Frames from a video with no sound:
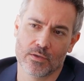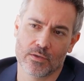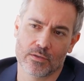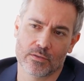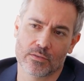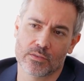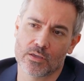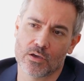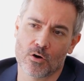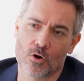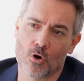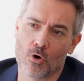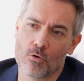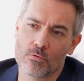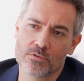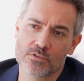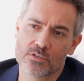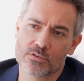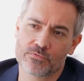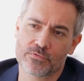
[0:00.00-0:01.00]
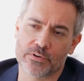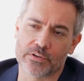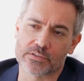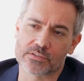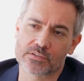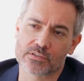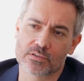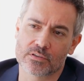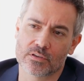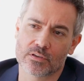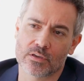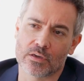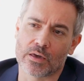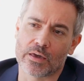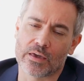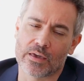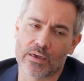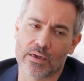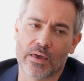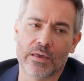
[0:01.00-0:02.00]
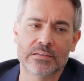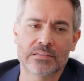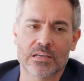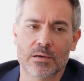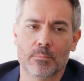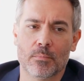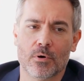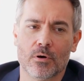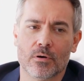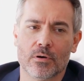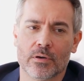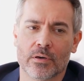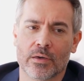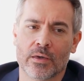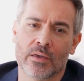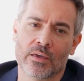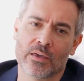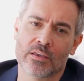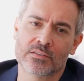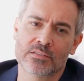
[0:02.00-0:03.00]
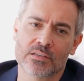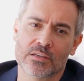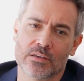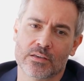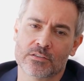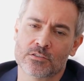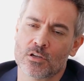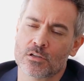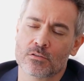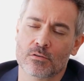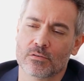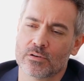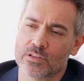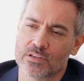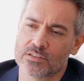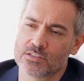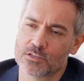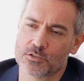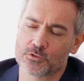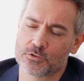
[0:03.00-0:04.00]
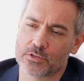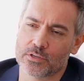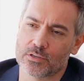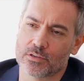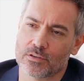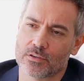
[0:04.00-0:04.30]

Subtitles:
the whole difference. It's not only the surgery.